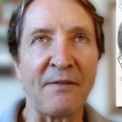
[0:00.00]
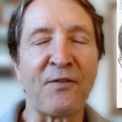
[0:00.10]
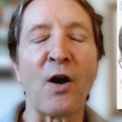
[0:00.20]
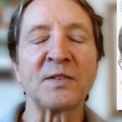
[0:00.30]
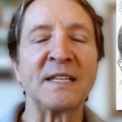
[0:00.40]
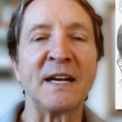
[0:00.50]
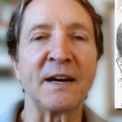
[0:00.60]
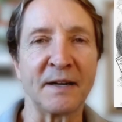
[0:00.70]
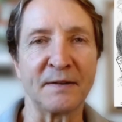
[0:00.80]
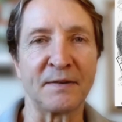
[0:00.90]
a false
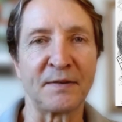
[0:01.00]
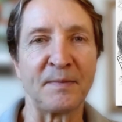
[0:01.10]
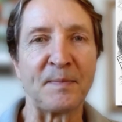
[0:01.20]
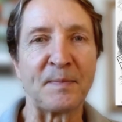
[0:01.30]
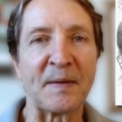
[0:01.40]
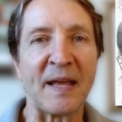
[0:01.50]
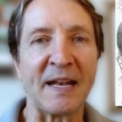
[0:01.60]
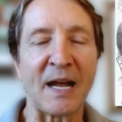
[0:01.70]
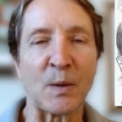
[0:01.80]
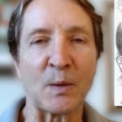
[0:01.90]
narrative.
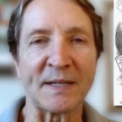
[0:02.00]
And I